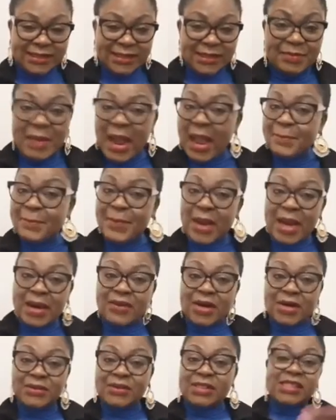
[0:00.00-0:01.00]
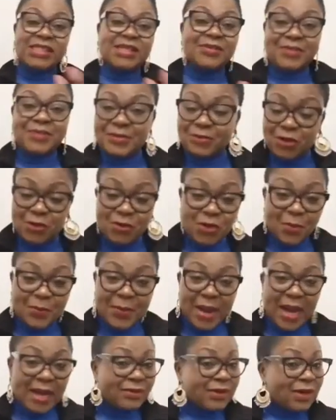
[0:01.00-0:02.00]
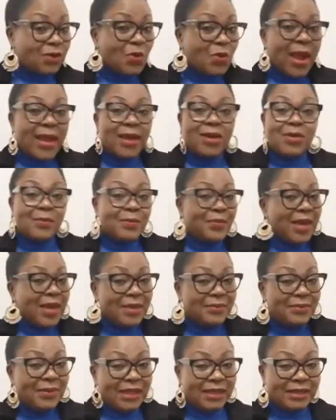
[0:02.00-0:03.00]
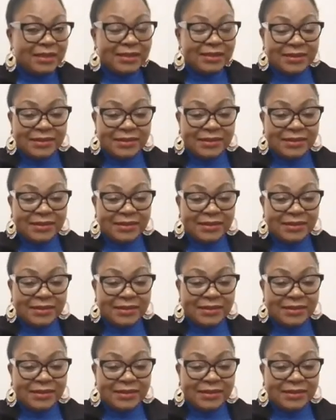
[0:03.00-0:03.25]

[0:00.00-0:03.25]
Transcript: My background is different from your background. Why compare me?